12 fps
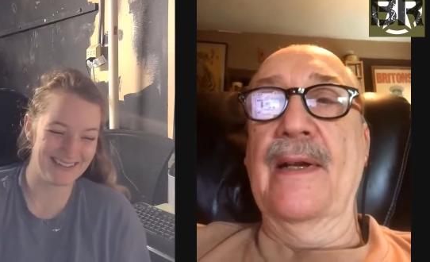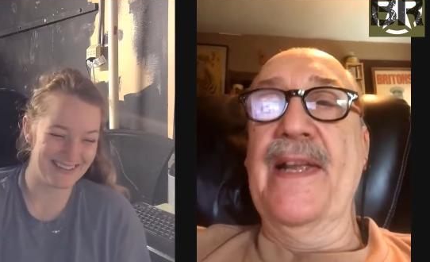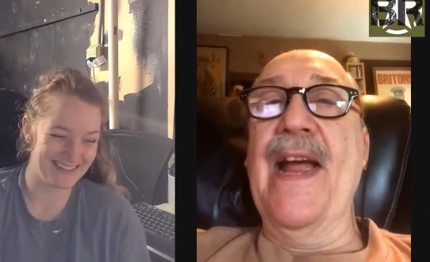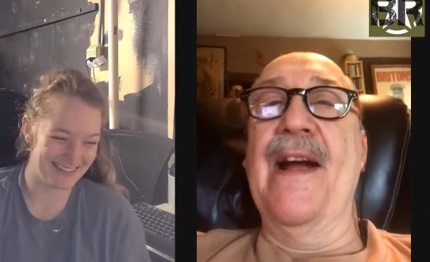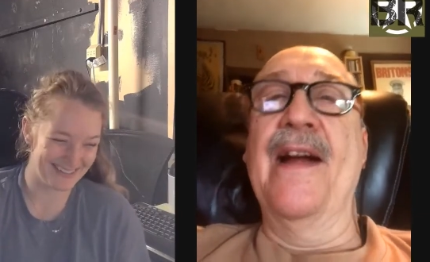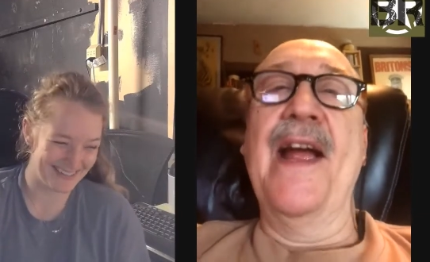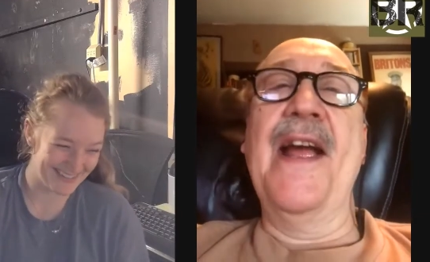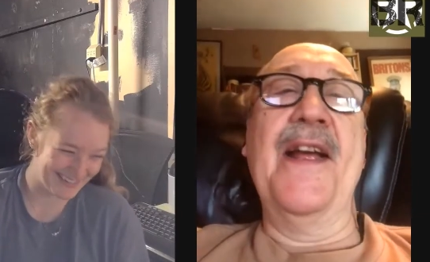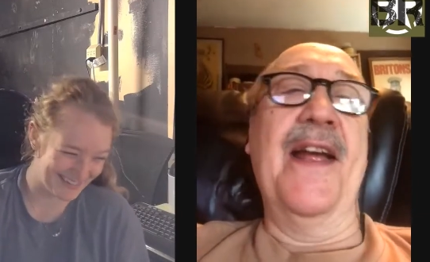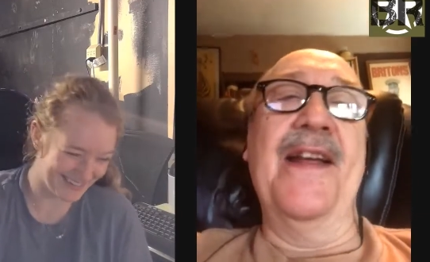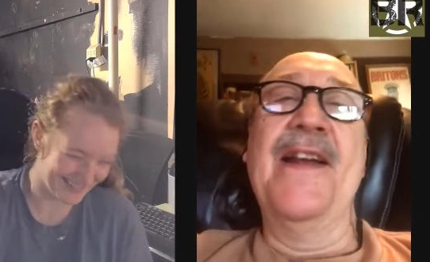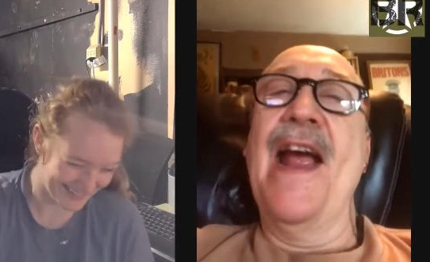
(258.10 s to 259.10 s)
Speaker 1: yeah, and,
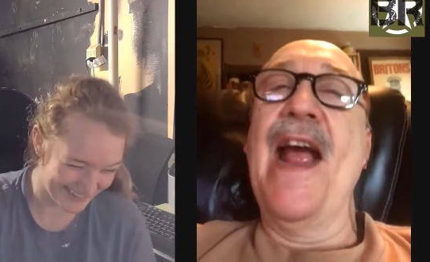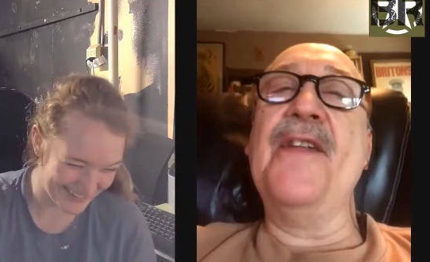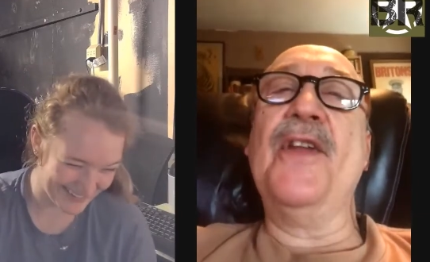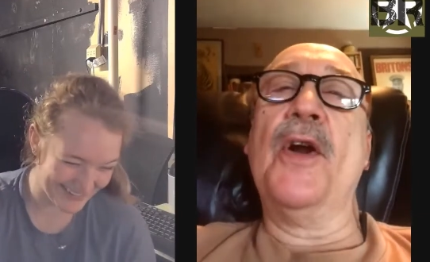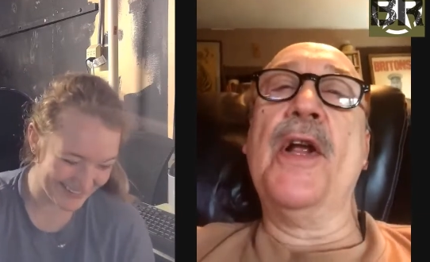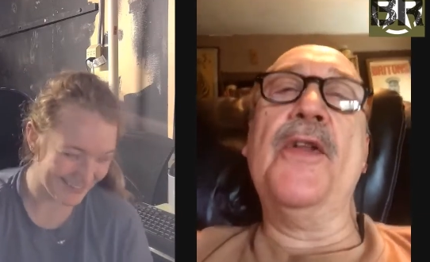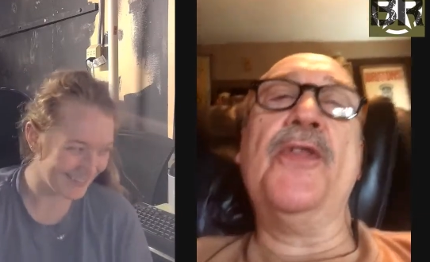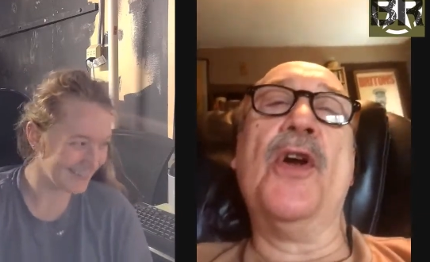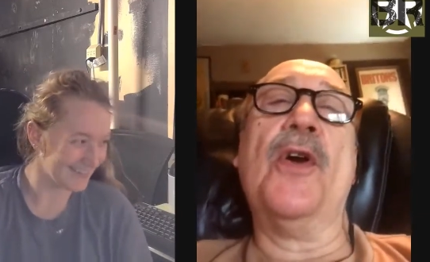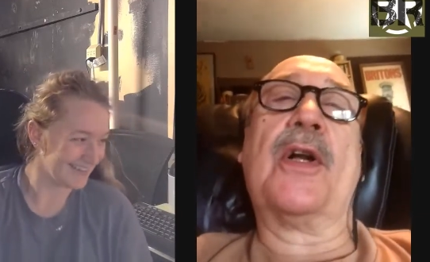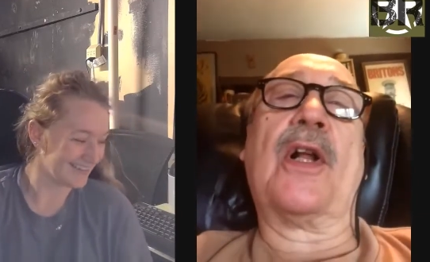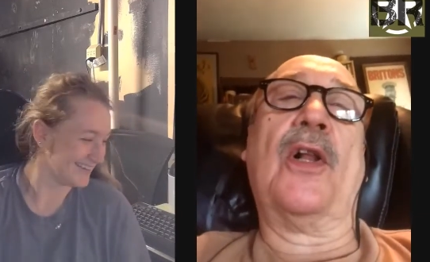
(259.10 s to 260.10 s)
and, they're
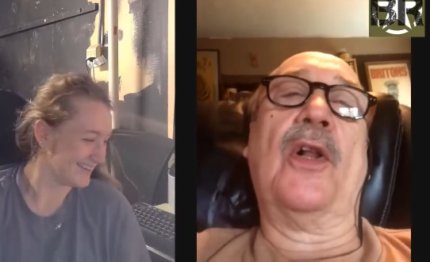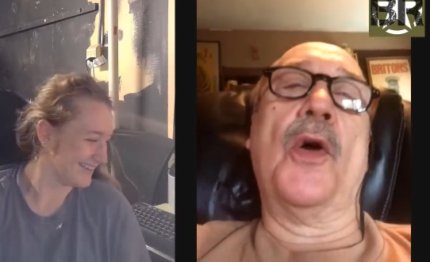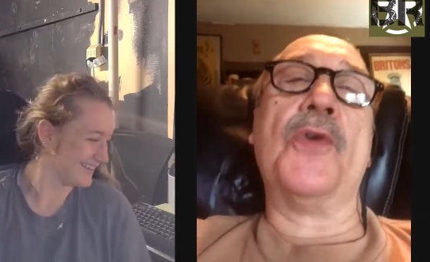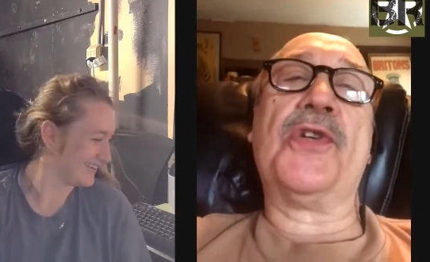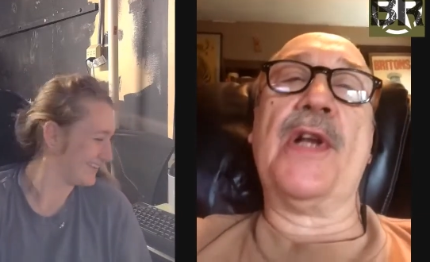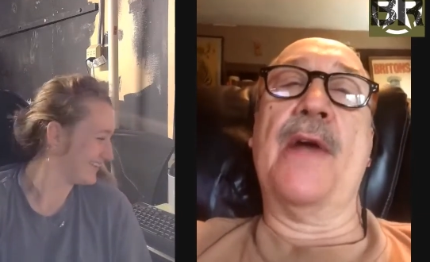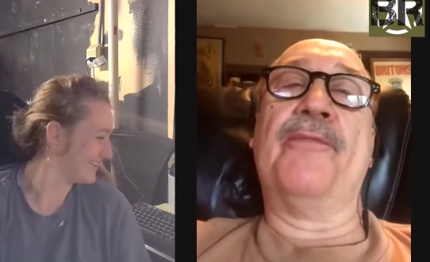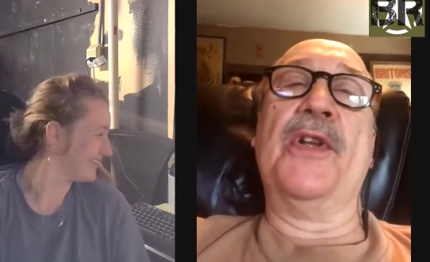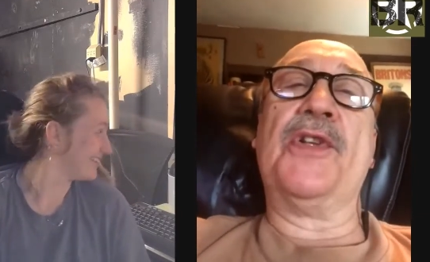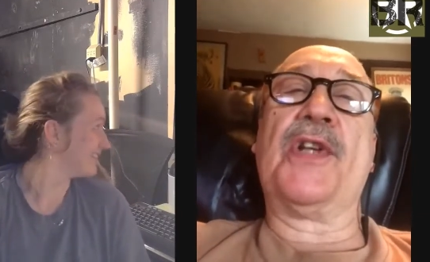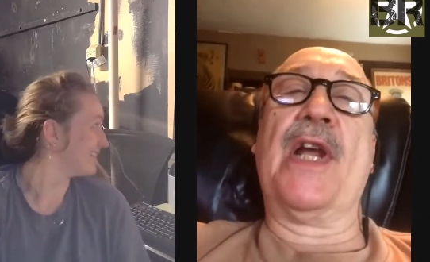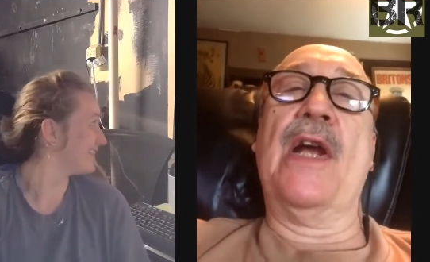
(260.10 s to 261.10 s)
they're close enough in
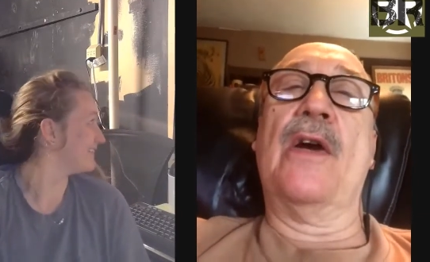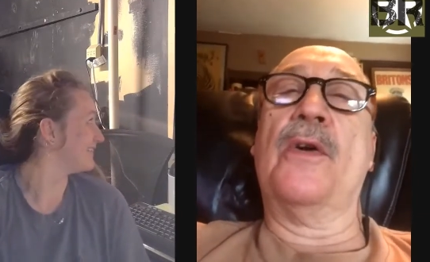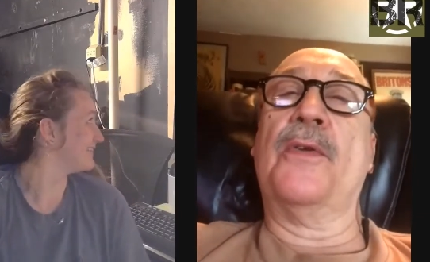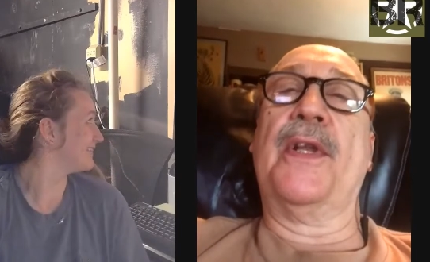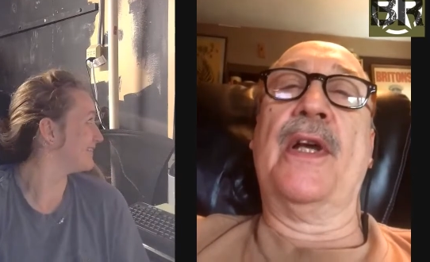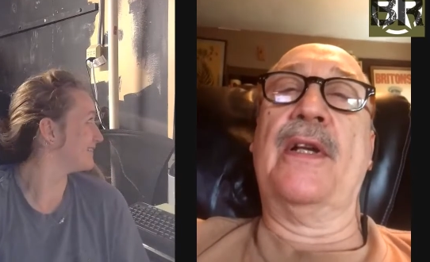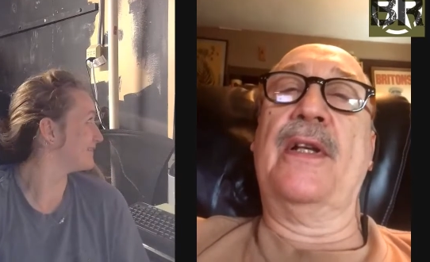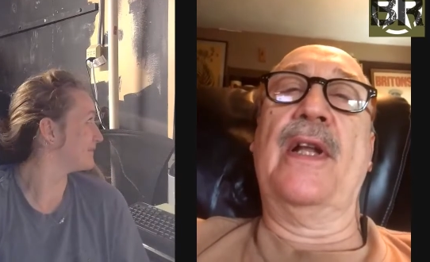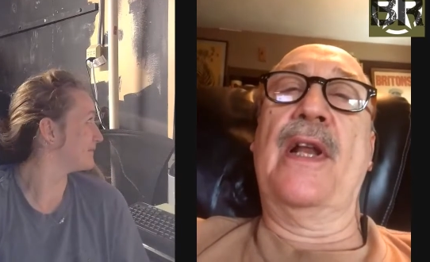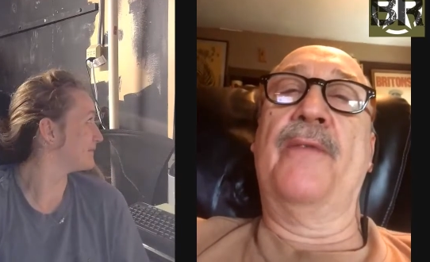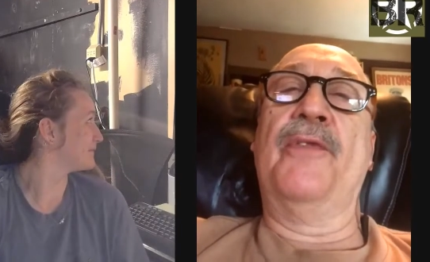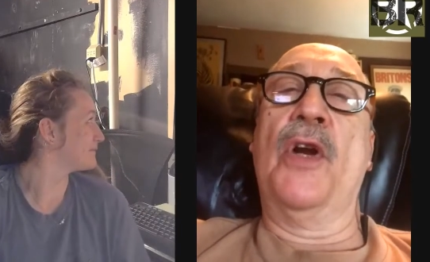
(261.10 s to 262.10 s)
scale that that
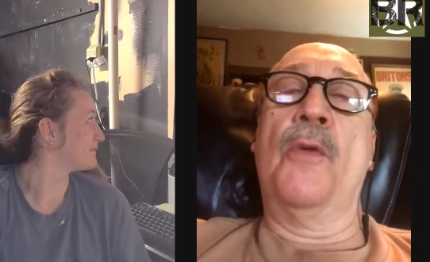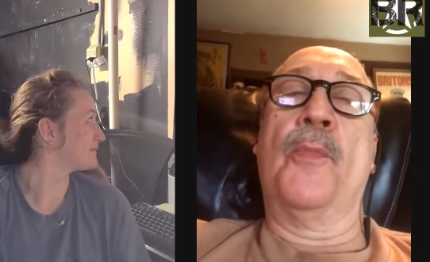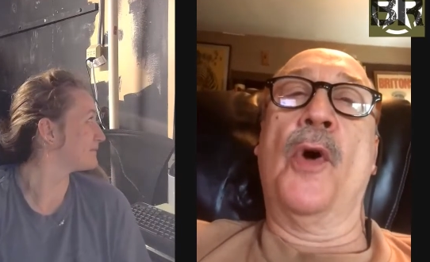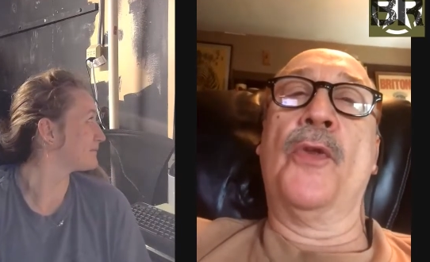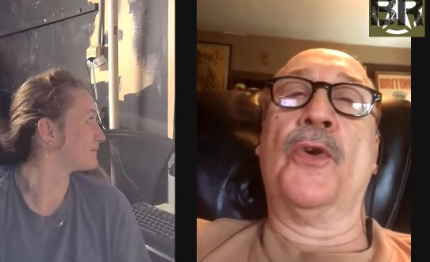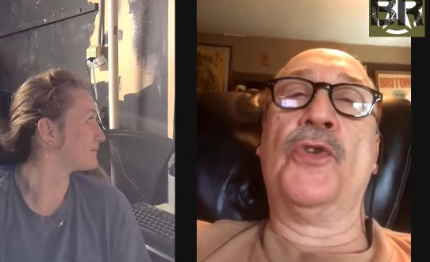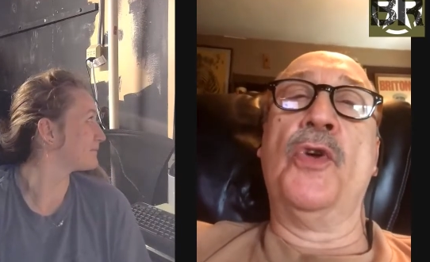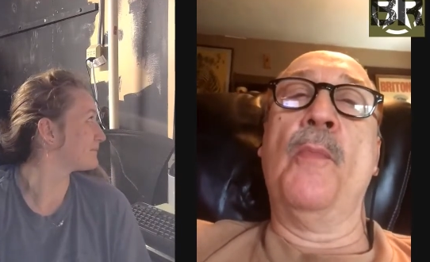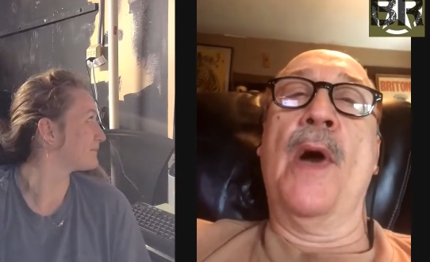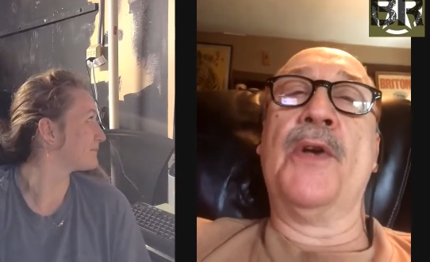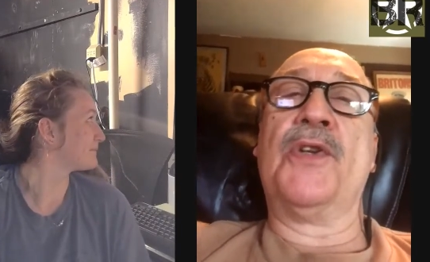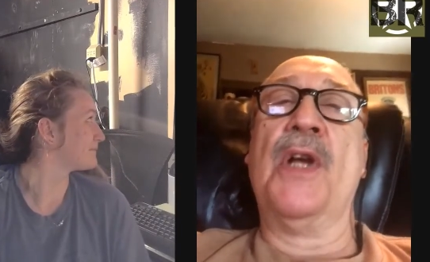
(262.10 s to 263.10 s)
if you don't bother too
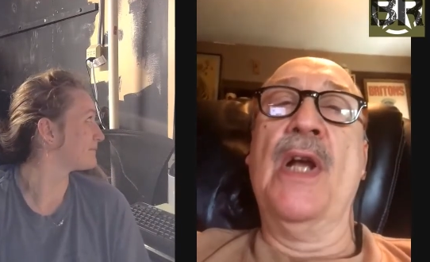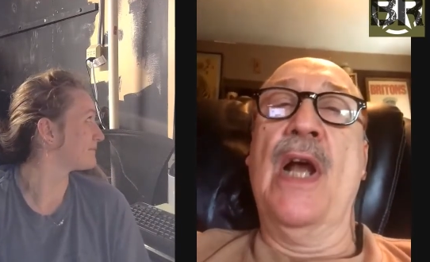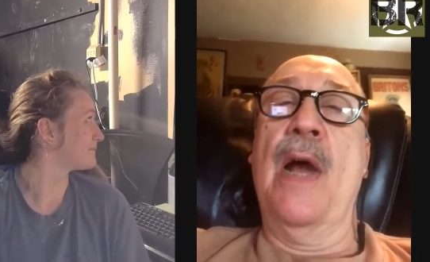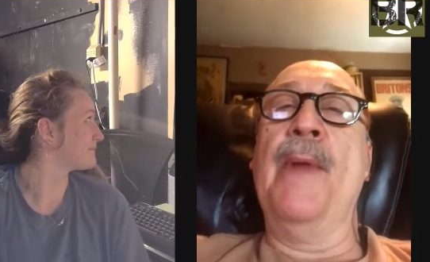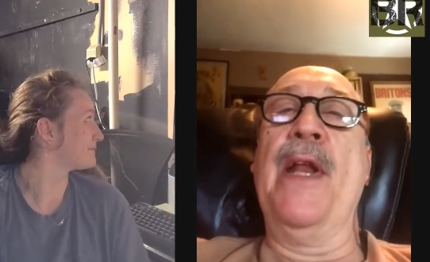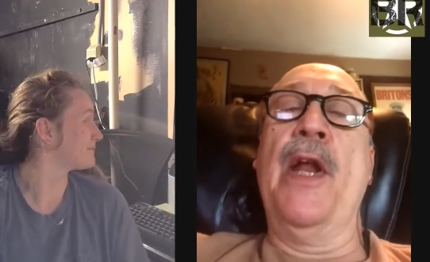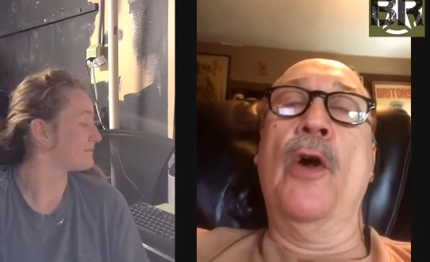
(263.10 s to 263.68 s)
much, I mean, they